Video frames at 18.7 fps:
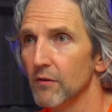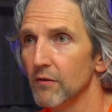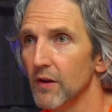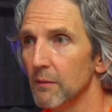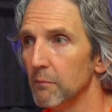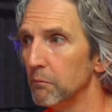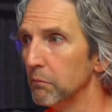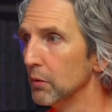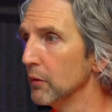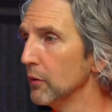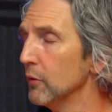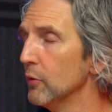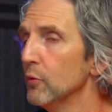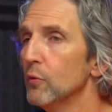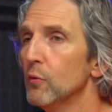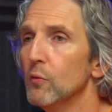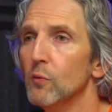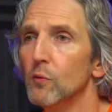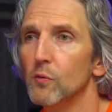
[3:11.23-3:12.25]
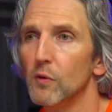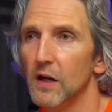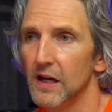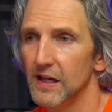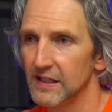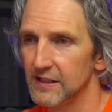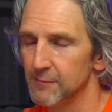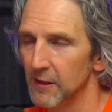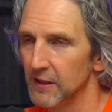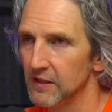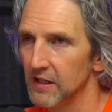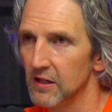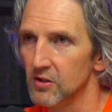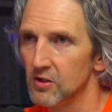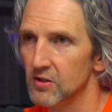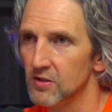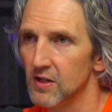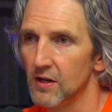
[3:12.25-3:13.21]
that blew
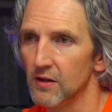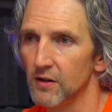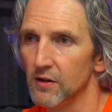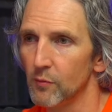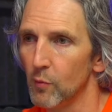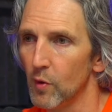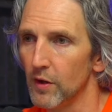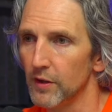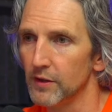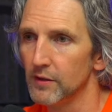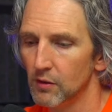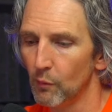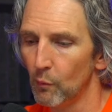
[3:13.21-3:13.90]
expectations out of the water.